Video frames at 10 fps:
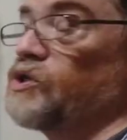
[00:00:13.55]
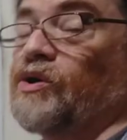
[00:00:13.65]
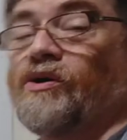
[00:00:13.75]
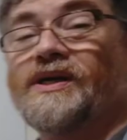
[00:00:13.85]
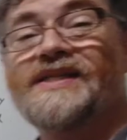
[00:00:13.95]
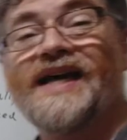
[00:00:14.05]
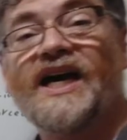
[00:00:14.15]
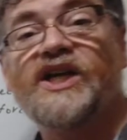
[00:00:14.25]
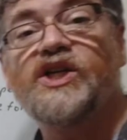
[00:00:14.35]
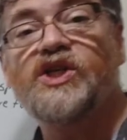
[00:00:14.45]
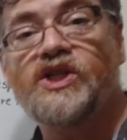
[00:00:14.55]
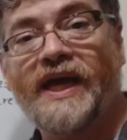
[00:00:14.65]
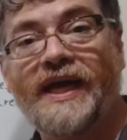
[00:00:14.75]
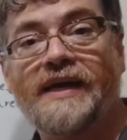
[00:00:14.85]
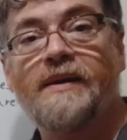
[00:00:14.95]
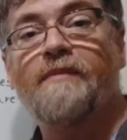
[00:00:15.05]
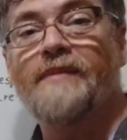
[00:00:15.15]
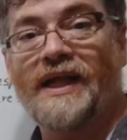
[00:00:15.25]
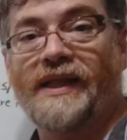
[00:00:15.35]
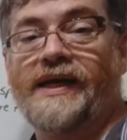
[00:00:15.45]
song is Unchained
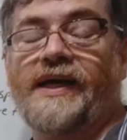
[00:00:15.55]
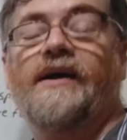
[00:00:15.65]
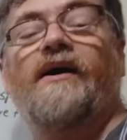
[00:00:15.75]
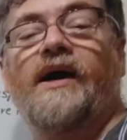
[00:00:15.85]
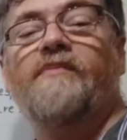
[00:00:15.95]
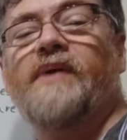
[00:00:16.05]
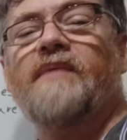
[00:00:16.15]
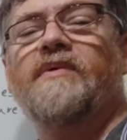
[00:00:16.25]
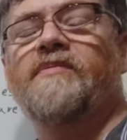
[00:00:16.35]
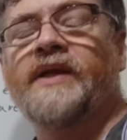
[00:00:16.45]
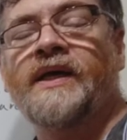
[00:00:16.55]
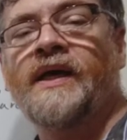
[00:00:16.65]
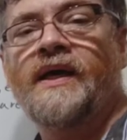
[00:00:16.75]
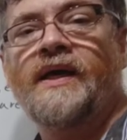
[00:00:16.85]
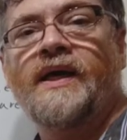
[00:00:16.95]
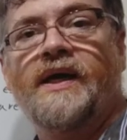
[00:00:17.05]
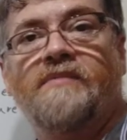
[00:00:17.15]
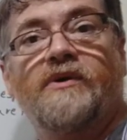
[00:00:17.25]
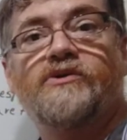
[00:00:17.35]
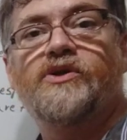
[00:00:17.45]
Melody. All right, probably
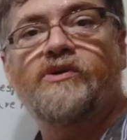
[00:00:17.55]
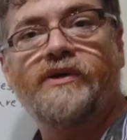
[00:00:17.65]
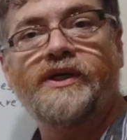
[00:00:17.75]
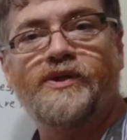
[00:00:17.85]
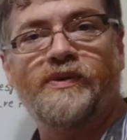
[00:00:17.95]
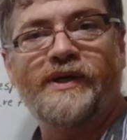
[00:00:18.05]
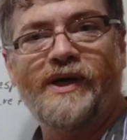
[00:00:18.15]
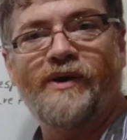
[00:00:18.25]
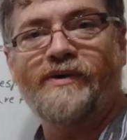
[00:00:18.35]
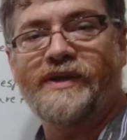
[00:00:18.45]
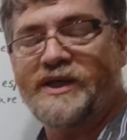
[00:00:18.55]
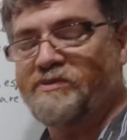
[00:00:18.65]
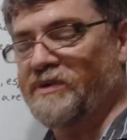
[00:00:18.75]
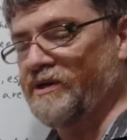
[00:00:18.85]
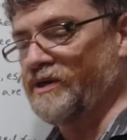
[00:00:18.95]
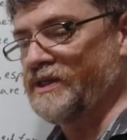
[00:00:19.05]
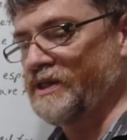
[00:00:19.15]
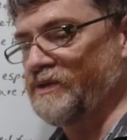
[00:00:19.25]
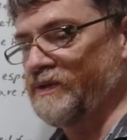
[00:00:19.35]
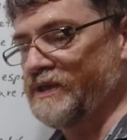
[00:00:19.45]
most students would know this because
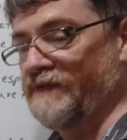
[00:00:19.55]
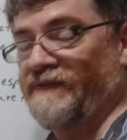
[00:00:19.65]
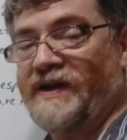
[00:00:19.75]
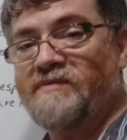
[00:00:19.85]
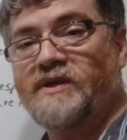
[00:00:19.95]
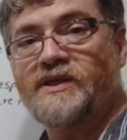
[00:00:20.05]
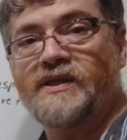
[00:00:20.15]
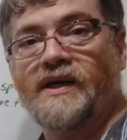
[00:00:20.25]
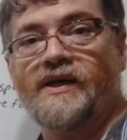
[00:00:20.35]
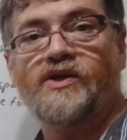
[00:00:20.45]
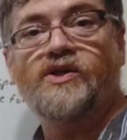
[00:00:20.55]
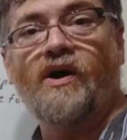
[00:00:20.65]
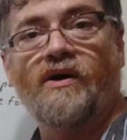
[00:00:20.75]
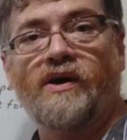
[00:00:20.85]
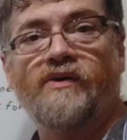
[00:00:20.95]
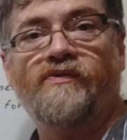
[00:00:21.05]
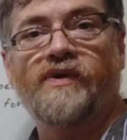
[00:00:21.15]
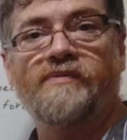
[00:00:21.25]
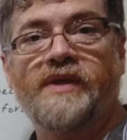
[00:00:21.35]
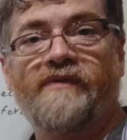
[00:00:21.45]
this was the famous uh, song
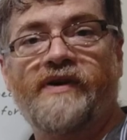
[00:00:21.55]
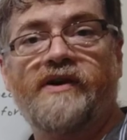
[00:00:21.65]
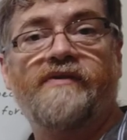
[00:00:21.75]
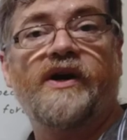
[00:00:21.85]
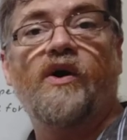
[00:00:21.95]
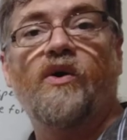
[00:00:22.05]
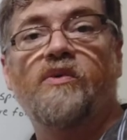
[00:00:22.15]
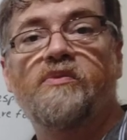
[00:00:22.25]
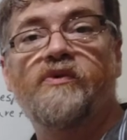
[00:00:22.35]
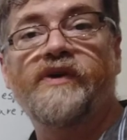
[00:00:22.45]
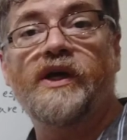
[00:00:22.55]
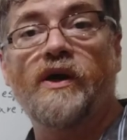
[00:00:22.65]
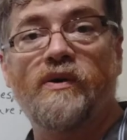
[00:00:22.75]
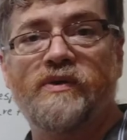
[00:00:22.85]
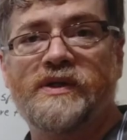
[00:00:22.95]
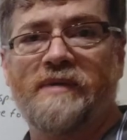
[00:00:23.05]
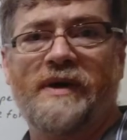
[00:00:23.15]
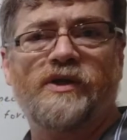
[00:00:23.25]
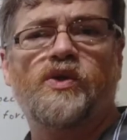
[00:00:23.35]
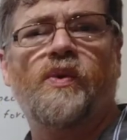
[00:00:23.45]
from the very, very old movie Ghost
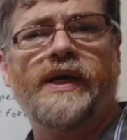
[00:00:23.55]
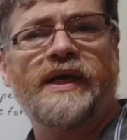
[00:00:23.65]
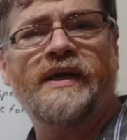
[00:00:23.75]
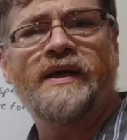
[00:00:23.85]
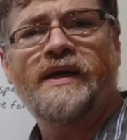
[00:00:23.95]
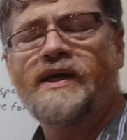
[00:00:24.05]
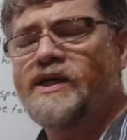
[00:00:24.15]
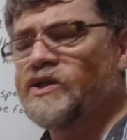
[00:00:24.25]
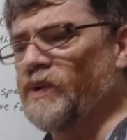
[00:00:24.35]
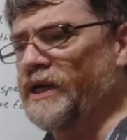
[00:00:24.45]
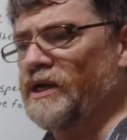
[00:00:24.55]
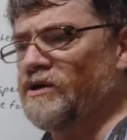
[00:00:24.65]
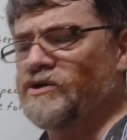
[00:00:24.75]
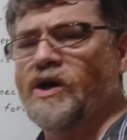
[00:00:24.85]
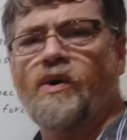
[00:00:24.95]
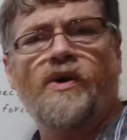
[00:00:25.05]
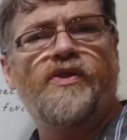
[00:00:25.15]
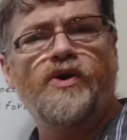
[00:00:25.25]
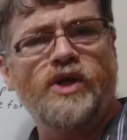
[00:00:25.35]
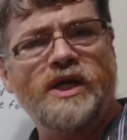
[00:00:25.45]
about 20, 20 years ago or
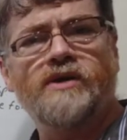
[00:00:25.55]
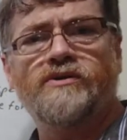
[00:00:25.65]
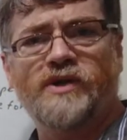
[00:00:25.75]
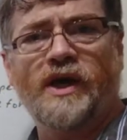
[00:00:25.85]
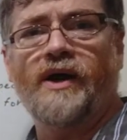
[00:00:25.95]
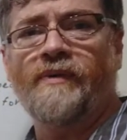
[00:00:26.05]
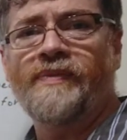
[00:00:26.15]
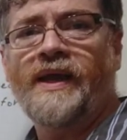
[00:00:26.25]
30 years ago.